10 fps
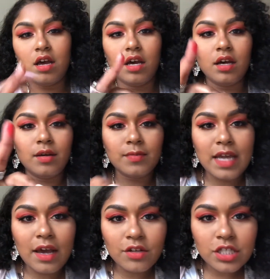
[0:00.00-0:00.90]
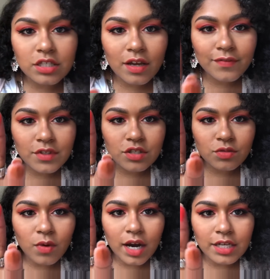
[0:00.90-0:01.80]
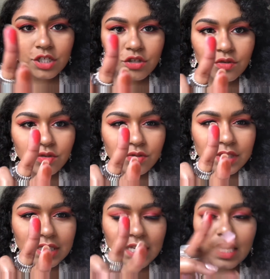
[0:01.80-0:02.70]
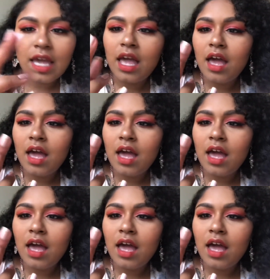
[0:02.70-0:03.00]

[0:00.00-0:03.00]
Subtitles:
Now, just off the swatch, you do see